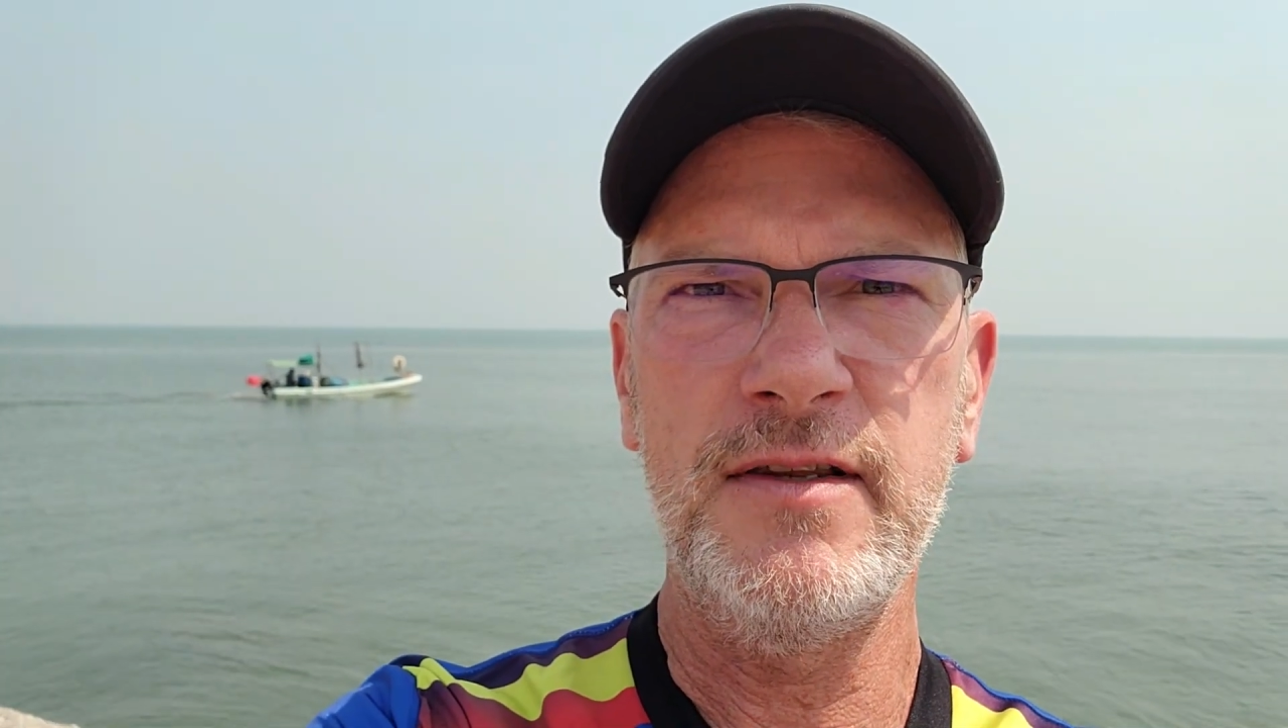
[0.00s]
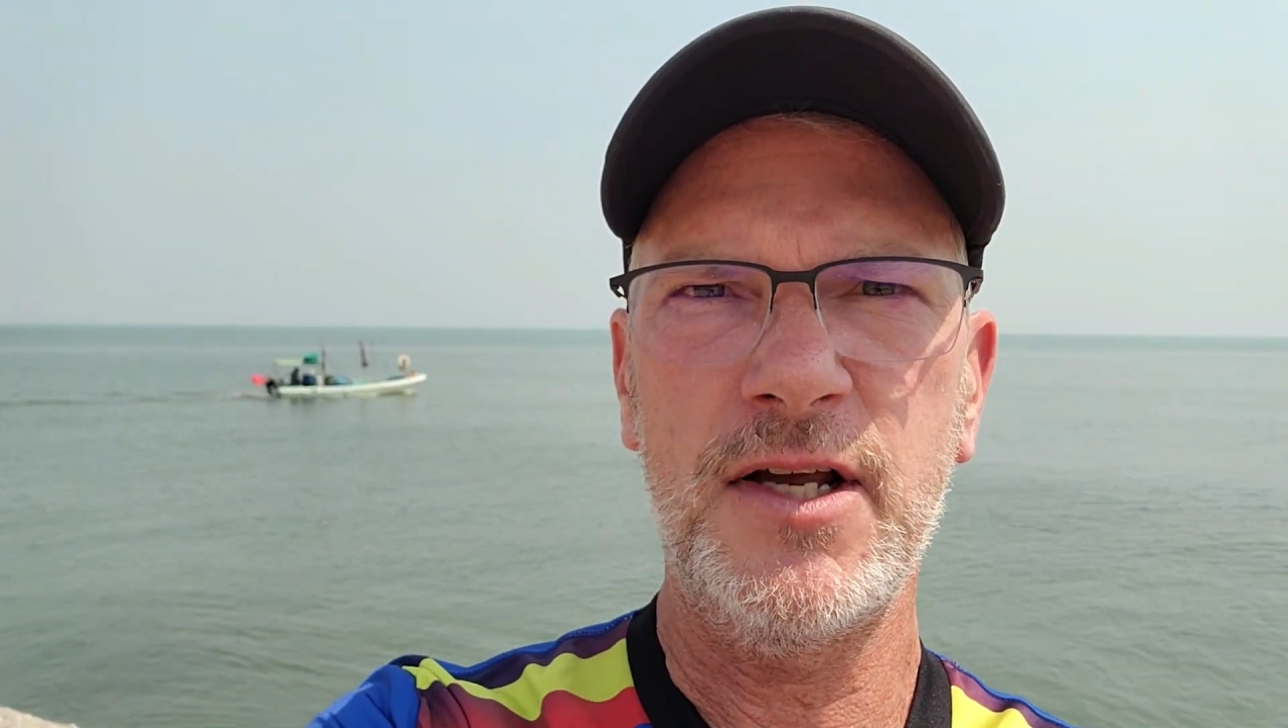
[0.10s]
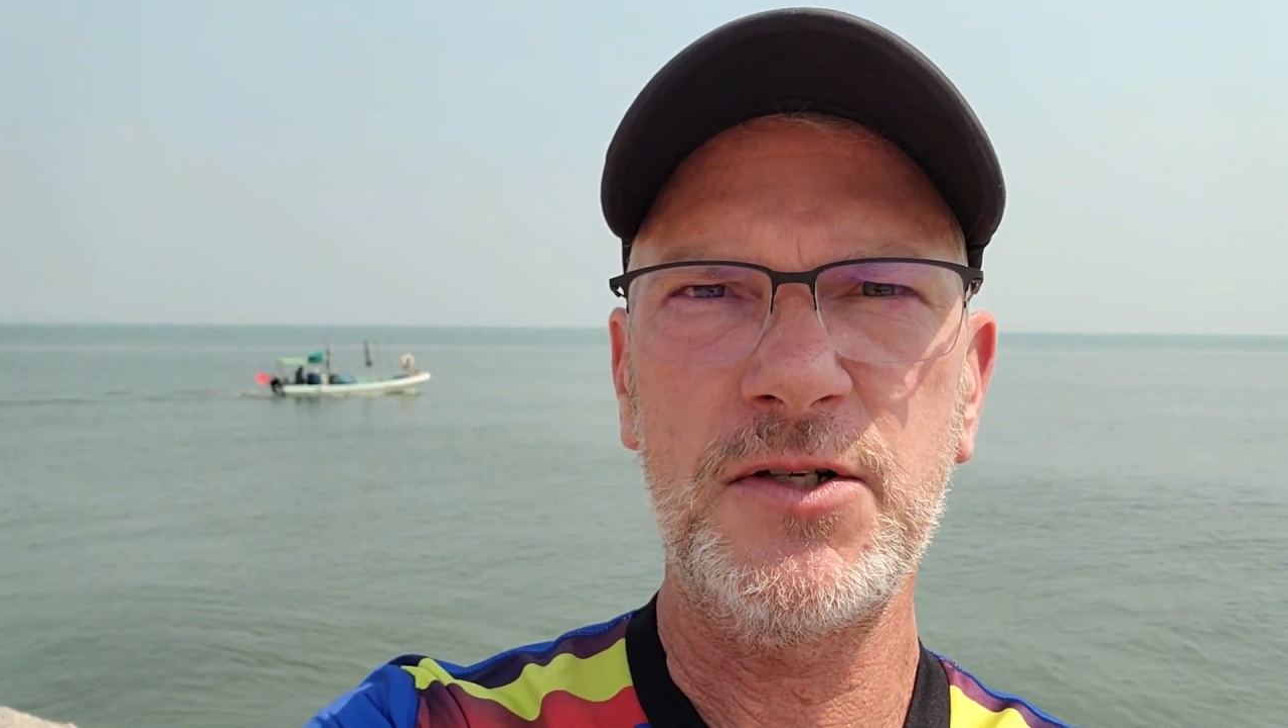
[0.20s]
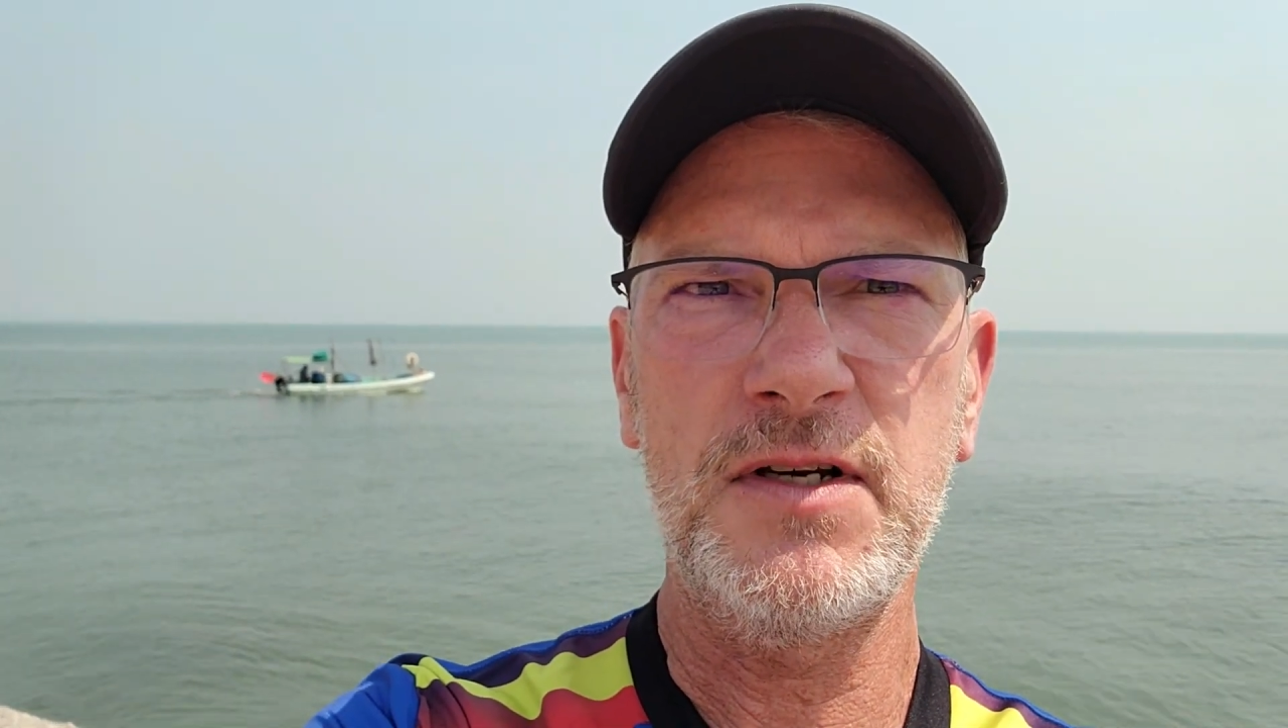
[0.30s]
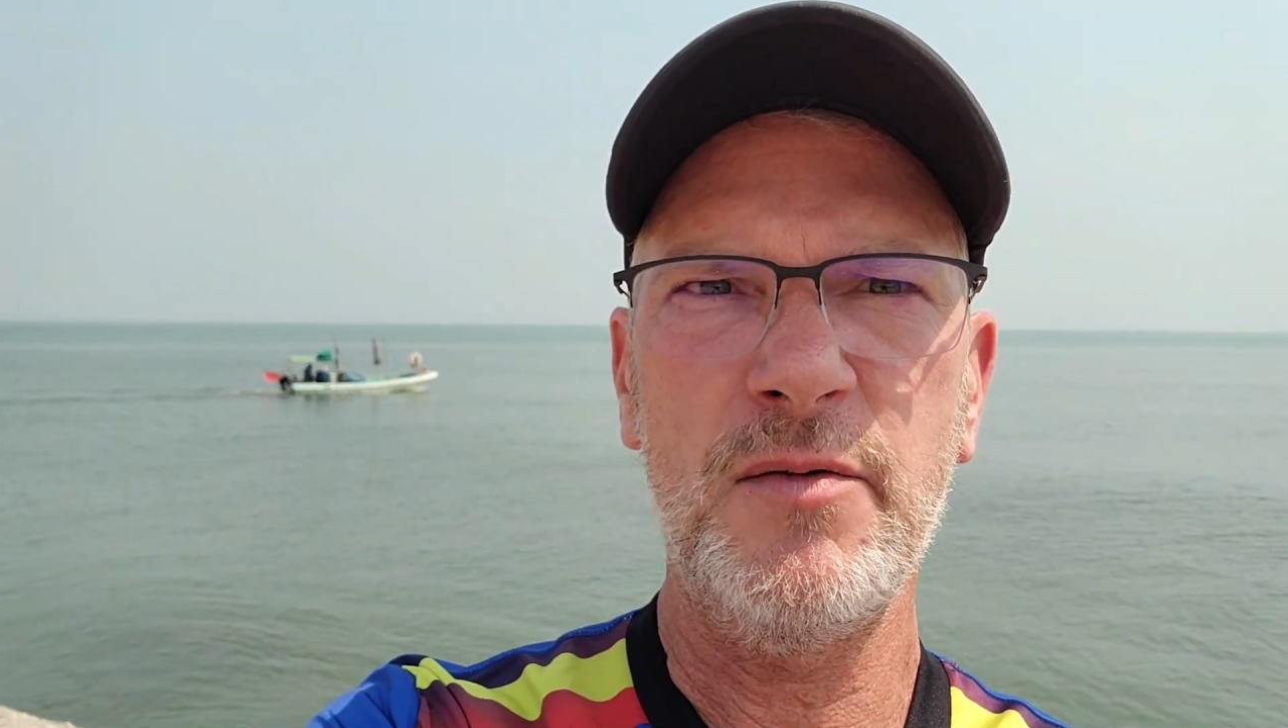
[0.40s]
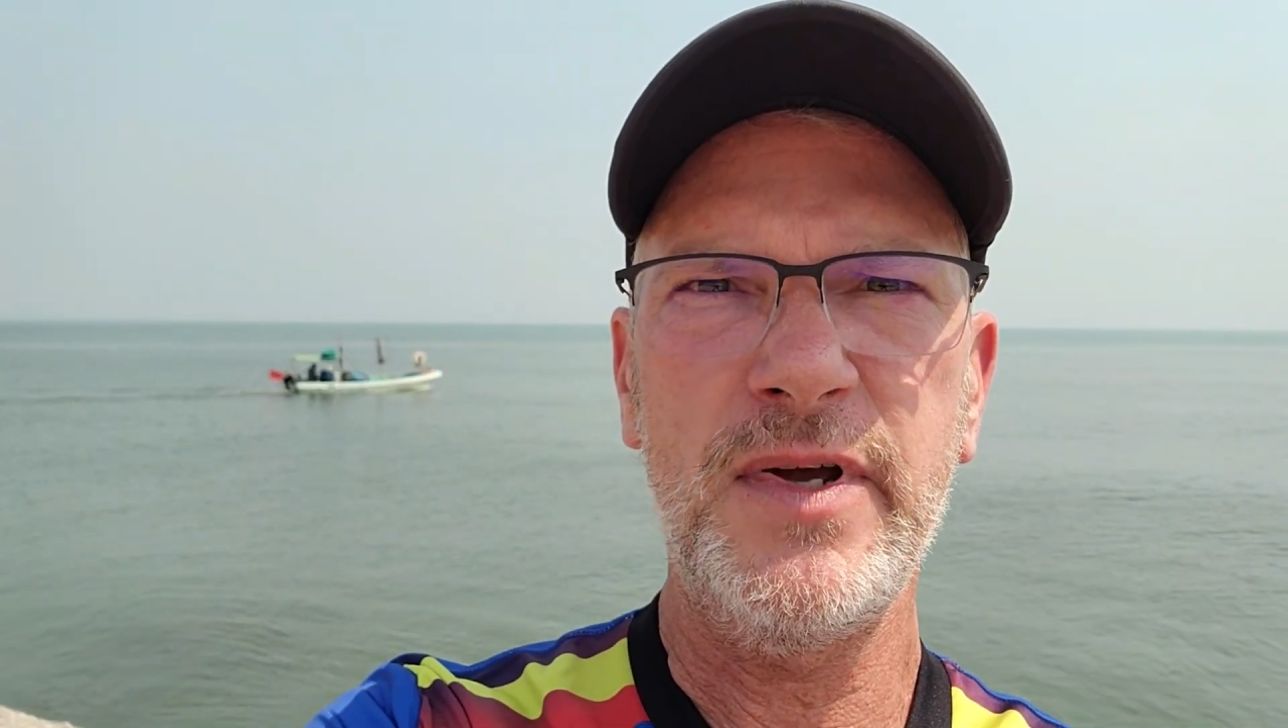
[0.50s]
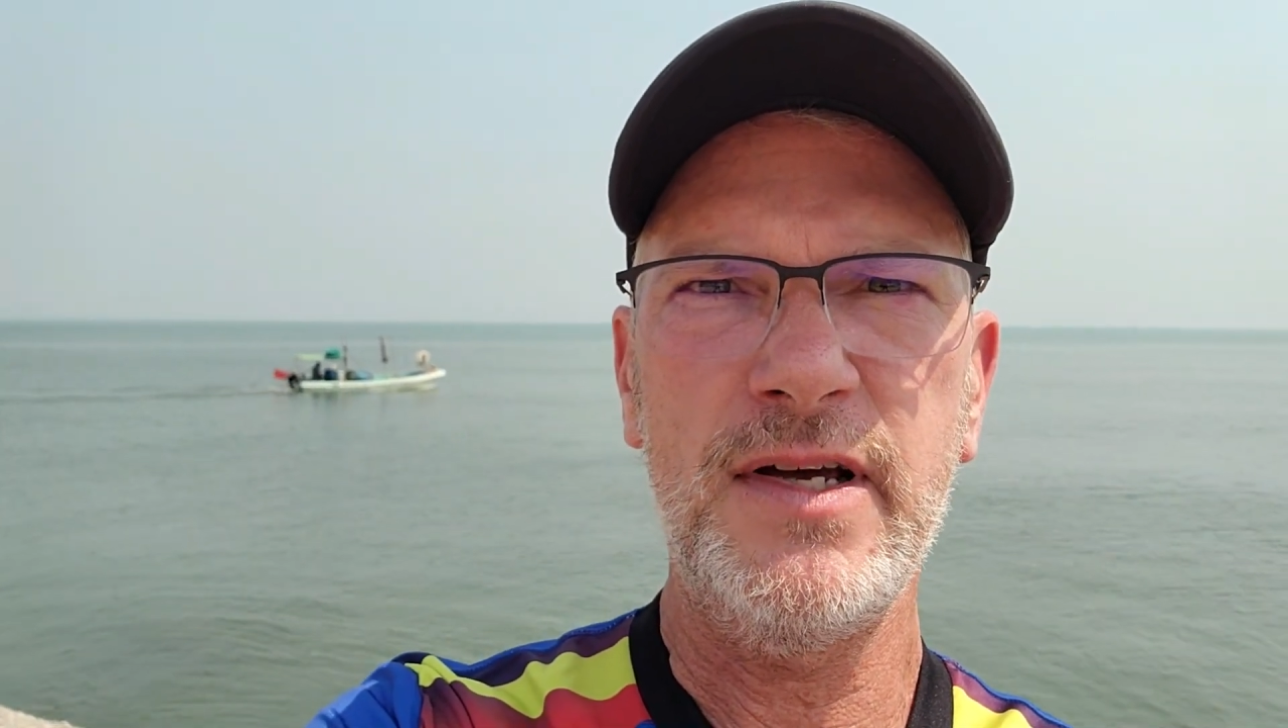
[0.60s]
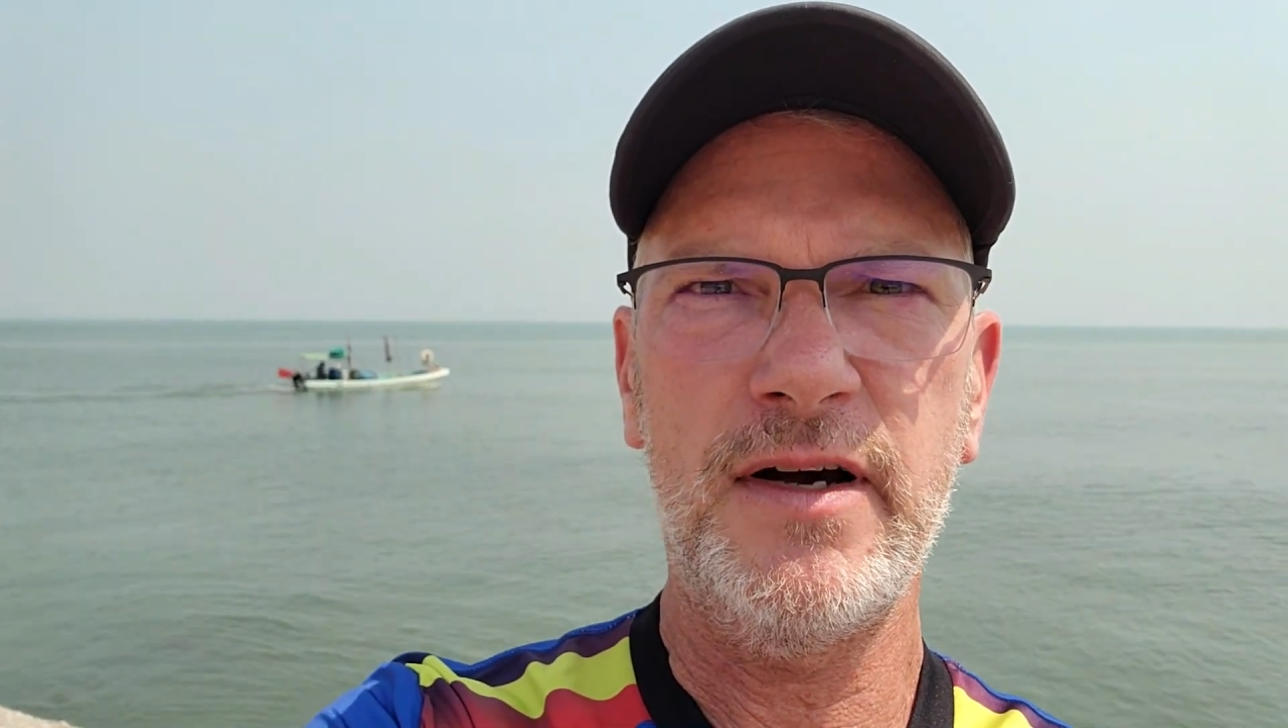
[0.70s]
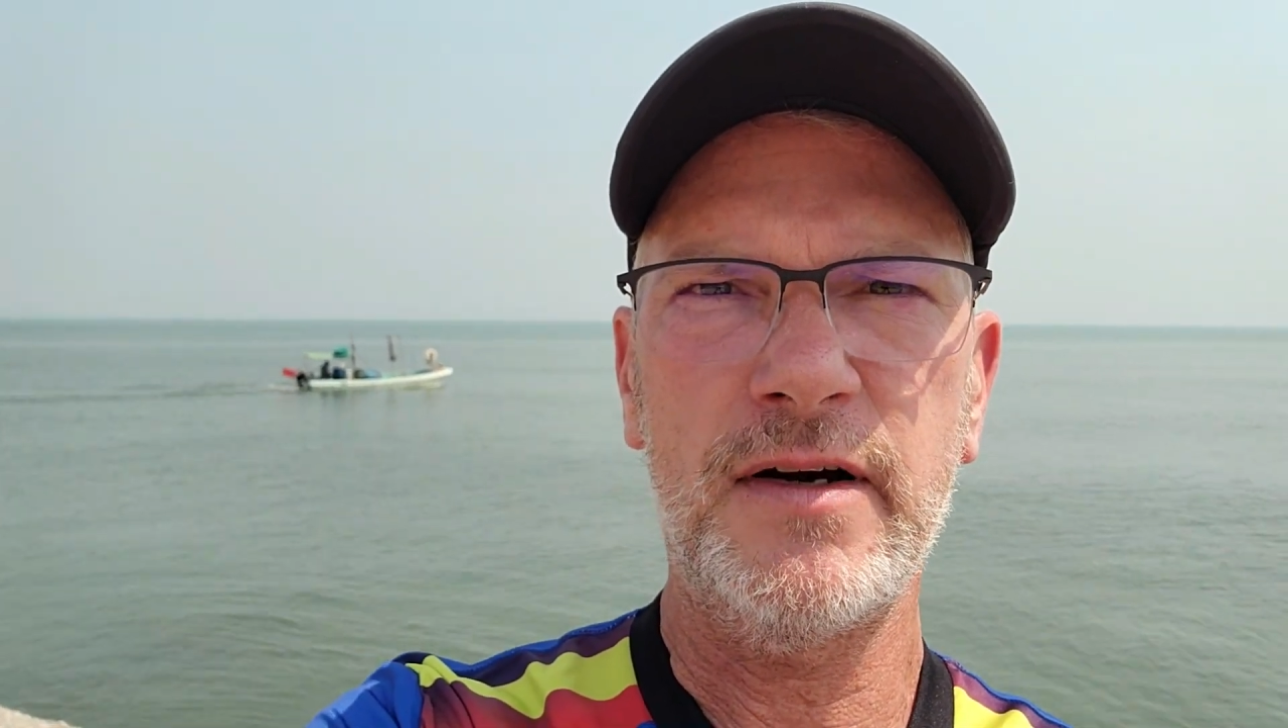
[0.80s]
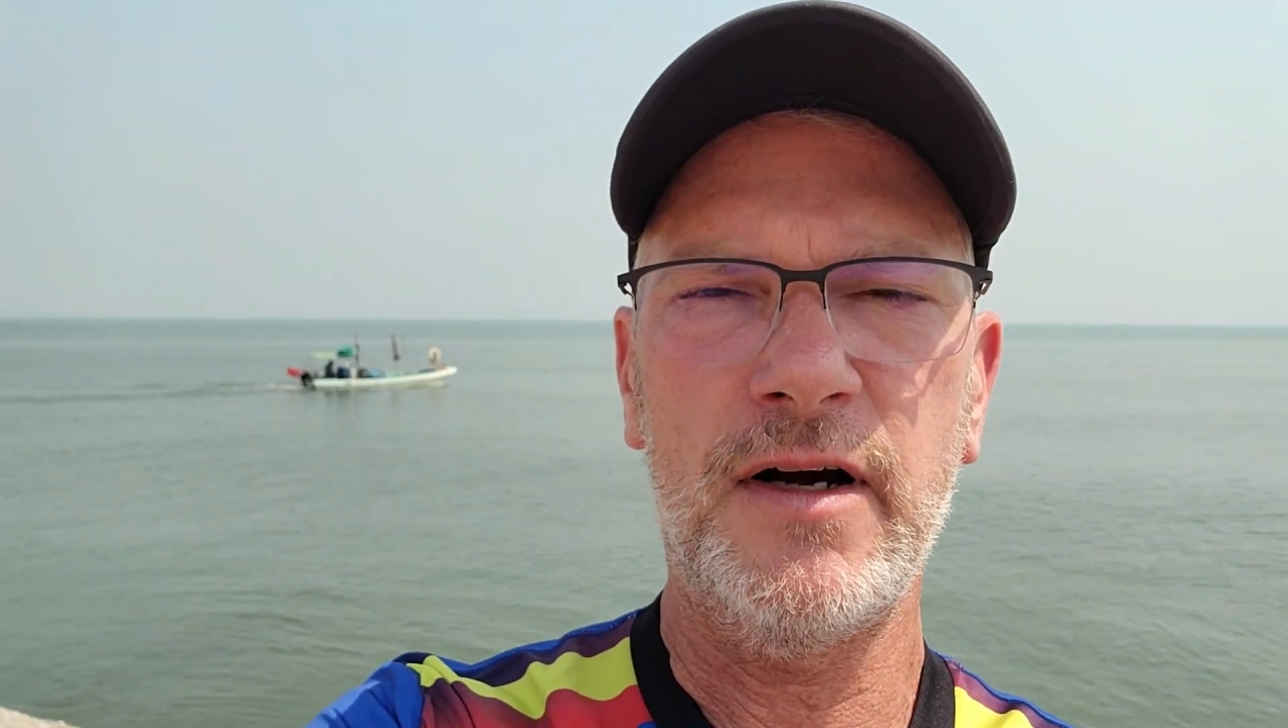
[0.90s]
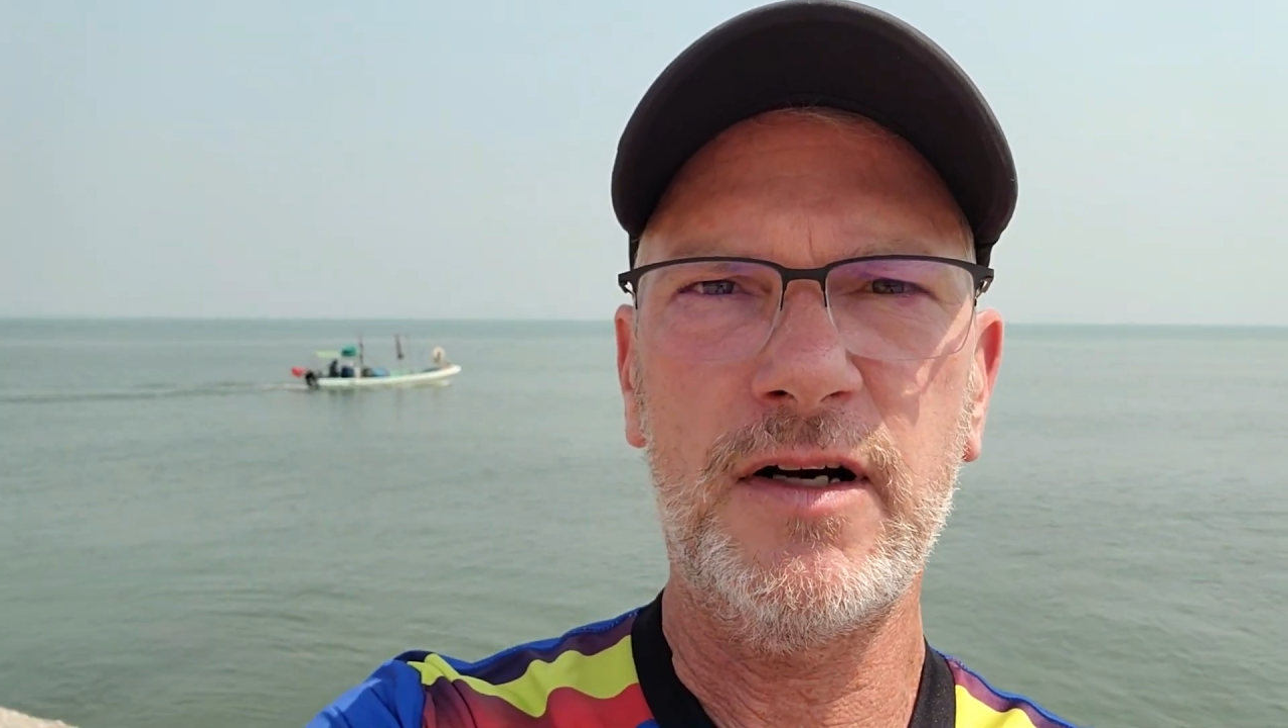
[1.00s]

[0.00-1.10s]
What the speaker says: That should get me a